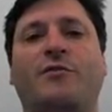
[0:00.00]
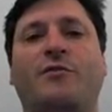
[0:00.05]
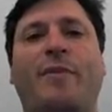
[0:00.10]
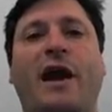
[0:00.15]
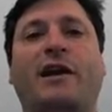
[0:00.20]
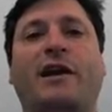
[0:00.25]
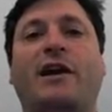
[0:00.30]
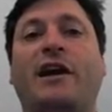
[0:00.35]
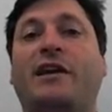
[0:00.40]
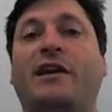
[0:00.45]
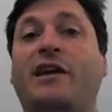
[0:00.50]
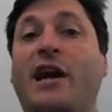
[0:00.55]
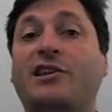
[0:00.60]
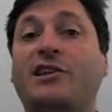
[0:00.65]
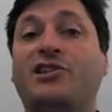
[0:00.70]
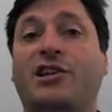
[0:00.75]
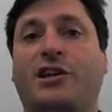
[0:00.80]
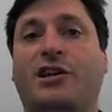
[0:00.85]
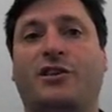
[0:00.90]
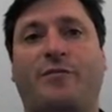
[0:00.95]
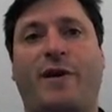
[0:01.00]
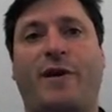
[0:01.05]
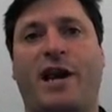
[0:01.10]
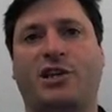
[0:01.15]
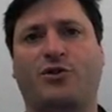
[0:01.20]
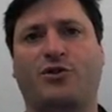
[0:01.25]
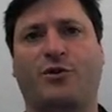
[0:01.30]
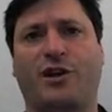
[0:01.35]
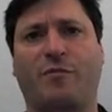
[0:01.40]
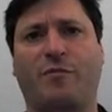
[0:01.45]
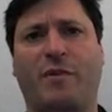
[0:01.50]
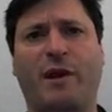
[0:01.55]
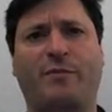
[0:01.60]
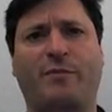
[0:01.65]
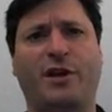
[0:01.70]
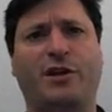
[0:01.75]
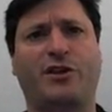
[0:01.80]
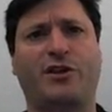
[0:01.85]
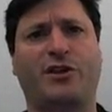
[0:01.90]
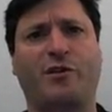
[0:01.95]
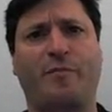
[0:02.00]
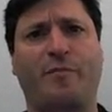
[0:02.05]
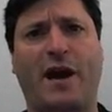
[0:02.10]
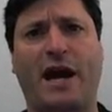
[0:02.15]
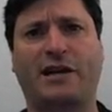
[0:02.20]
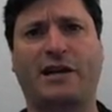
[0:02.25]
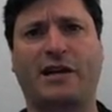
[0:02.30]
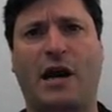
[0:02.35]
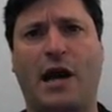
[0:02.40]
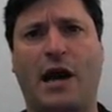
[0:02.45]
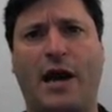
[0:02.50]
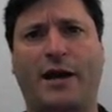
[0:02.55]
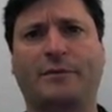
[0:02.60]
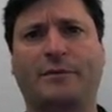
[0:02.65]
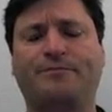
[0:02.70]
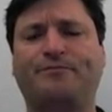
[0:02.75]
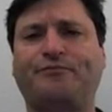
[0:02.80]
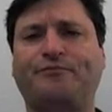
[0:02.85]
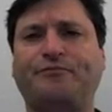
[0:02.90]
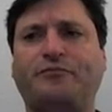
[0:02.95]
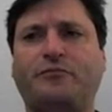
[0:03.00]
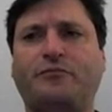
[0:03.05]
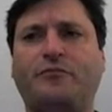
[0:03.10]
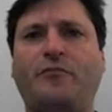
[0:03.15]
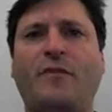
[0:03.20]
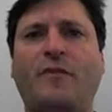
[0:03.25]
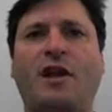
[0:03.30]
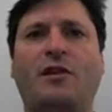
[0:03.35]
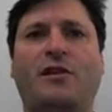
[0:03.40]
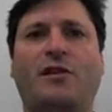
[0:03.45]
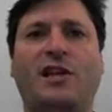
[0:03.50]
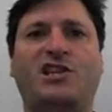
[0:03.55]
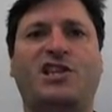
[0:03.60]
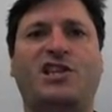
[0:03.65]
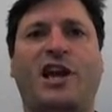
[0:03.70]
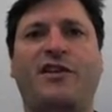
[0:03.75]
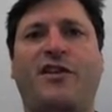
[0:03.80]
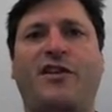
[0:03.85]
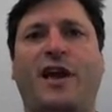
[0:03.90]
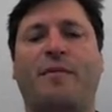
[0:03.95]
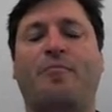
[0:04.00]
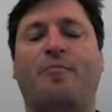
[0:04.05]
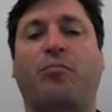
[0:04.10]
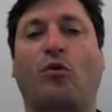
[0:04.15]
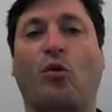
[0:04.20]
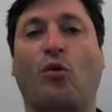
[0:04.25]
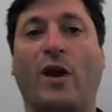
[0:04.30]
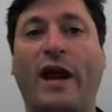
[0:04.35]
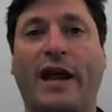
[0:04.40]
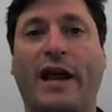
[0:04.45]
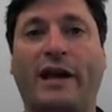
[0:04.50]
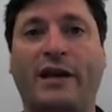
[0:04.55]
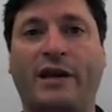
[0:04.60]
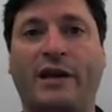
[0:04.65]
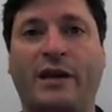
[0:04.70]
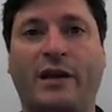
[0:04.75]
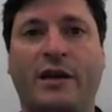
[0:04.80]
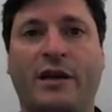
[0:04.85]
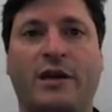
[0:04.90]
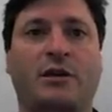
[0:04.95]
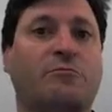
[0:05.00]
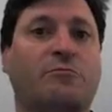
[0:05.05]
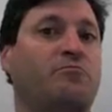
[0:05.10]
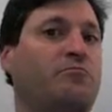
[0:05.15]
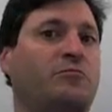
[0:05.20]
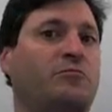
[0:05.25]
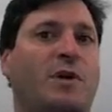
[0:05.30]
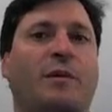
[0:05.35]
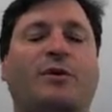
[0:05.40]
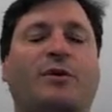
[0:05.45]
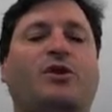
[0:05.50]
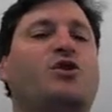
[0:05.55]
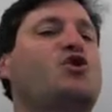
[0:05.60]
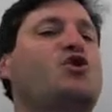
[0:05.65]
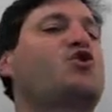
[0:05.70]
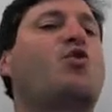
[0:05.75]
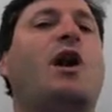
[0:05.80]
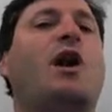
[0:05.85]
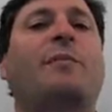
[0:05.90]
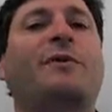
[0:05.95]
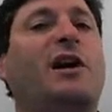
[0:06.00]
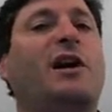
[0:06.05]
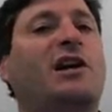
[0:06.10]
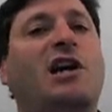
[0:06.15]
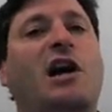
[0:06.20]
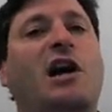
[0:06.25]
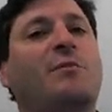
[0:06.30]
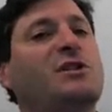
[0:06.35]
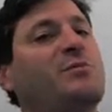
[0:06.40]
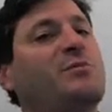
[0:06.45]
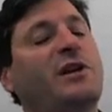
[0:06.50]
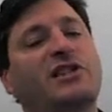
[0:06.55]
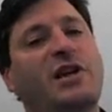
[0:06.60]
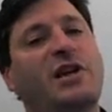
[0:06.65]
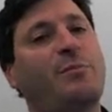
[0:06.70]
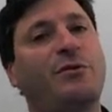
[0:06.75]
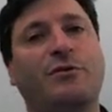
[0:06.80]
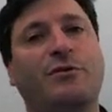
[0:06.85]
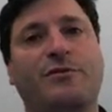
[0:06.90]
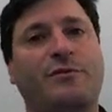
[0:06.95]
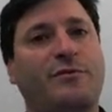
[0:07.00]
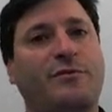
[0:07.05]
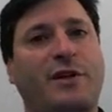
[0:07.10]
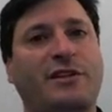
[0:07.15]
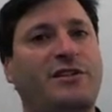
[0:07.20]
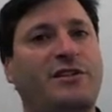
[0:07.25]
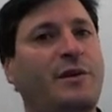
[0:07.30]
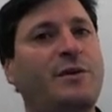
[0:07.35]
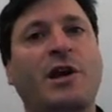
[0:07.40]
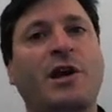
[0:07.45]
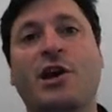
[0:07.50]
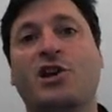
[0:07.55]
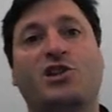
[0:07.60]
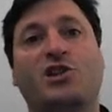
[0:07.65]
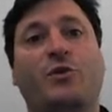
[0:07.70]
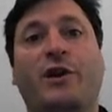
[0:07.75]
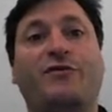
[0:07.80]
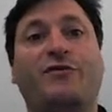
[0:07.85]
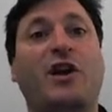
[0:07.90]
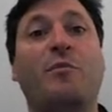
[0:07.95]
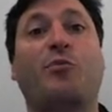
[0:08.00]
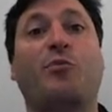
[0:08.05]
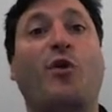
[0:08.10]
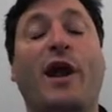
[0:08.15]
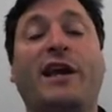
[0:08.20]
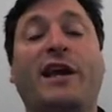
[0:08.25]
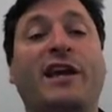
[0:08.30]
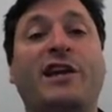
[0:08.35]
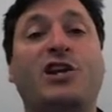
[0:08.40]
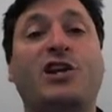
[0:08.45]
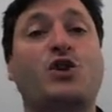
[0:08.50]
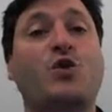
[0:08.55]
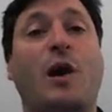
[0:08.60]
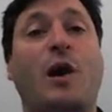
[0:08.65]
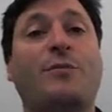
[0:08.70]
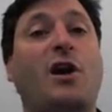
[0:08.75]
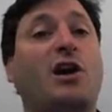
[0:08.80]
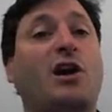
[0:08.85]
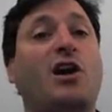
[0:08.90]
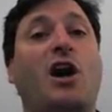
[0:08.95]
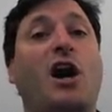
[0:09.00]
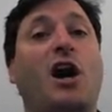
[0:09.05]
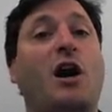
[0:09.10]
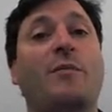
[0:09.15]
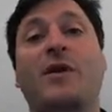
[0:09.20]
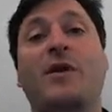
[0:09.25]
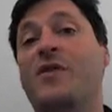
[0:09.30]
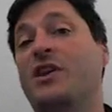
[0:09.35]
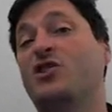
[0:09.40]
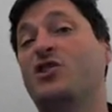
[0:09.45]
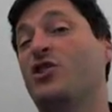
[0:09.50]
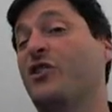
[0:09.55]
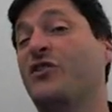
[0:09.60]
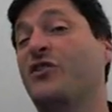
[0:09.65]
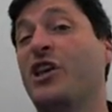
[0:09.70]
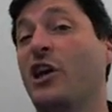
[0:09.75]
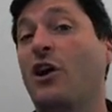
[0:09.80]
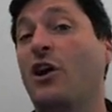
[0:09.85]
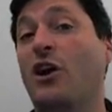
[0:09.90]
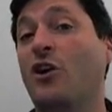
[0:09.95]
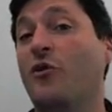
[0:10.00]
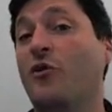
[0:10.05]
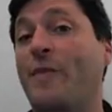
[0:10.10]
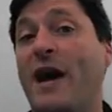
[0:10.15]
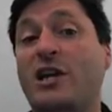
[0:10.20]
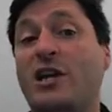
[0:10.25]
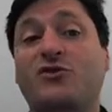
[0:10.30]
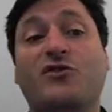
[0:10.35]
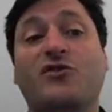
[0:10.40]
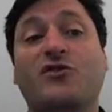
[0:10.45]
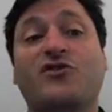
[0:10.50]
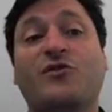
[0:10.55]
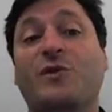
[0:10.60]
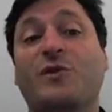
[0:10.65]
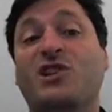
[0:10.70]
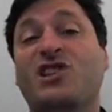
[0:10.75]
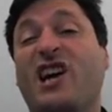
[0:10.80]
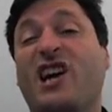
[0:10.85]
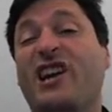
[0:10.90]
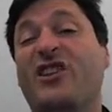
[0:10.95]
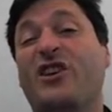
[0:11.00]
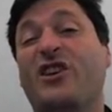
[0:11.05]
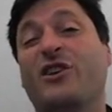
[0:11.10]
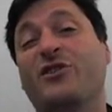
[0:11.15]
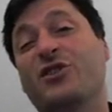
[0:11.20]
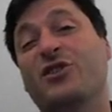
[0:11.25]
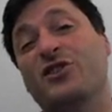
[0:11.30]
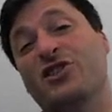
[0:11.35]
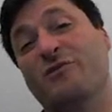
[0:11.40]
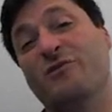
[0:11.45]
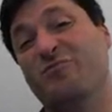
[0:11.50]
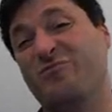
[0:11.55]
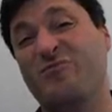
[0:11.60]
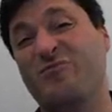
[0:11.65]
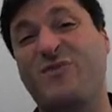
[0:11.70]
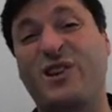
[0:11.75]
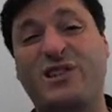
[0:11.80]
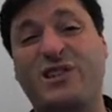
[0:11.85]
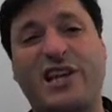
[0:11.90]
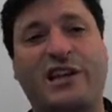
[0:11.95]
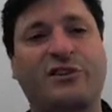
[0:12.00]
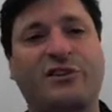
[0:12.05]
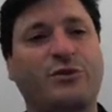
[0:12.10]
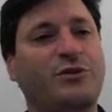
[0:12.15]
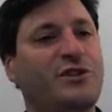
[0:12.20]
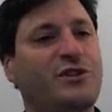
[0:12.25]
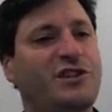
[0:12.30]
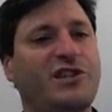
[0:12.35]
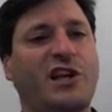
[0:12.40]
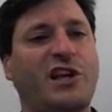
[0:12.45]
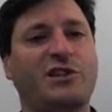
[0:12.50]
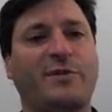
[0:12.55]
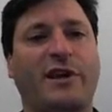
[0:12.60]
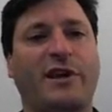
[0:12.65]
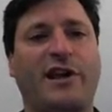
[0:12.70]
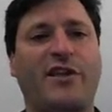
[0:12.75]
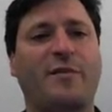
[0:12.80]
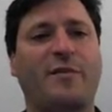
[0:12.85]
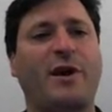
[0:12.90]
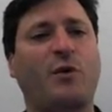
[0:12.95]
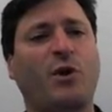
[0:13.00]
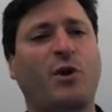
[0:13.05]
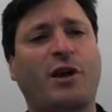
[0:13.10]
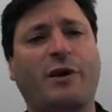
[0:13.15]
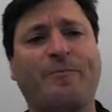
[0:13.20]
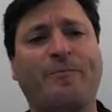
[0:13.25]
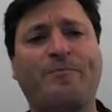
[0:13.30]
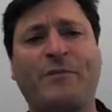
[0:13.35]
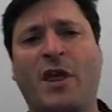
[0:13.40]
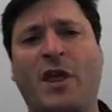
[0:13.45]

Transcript: the bad guy guessing the password, it might be that the bad guy, let's say they break, I'm going to use schwab.com as my example a lot of times. So what if they break into schwab.com and they sort of get all the passwords from inside of there? And there's some technical details about how that might work.